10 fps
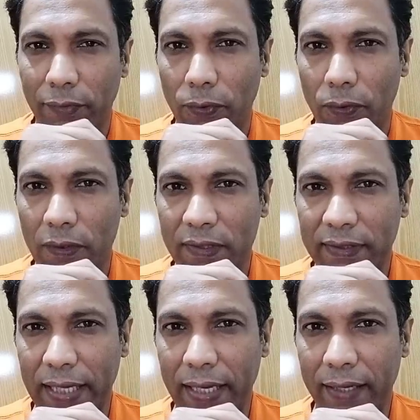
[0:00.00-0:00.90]

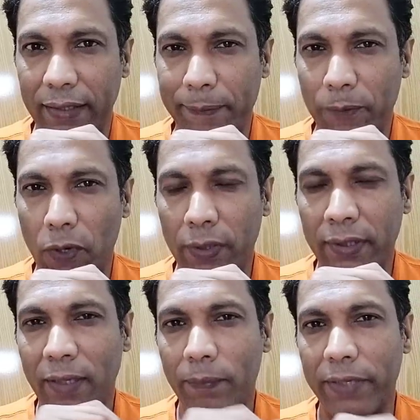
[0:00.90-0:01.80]
viewers, an
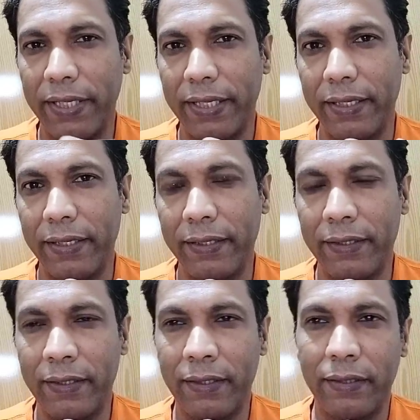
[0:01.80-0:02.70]
important update
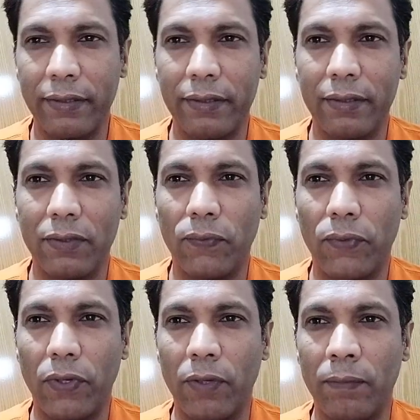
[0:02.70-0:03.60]

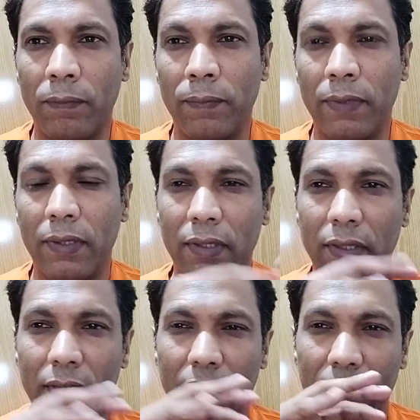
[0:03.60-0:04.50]
from
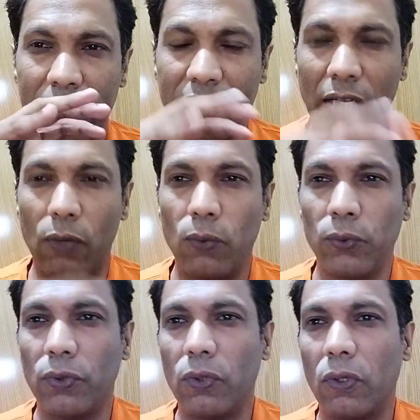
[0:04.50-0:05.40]

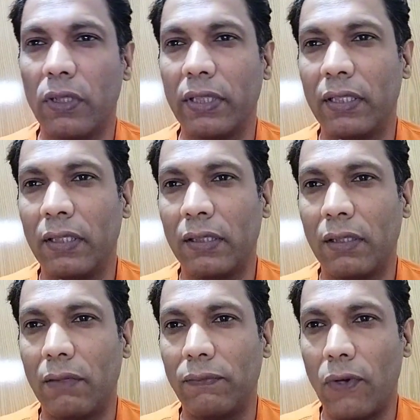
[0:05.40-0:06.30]
South Gondar,
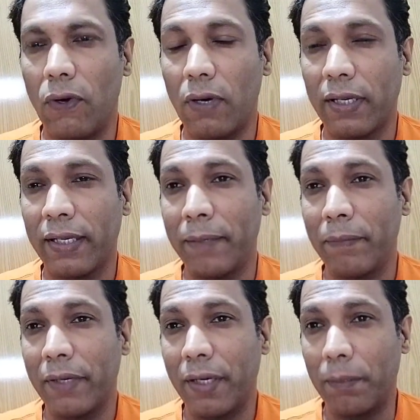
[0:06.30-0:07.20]
a Wag
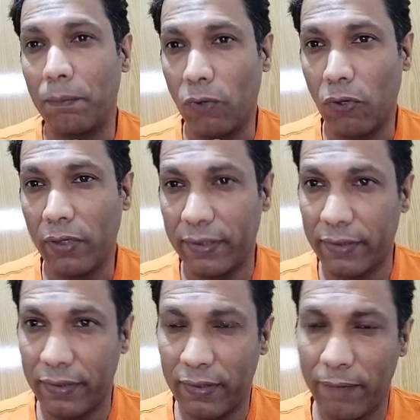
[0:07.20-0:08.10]
Hemra
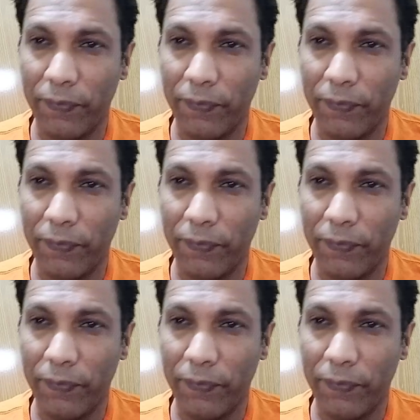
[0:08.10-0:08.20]
border.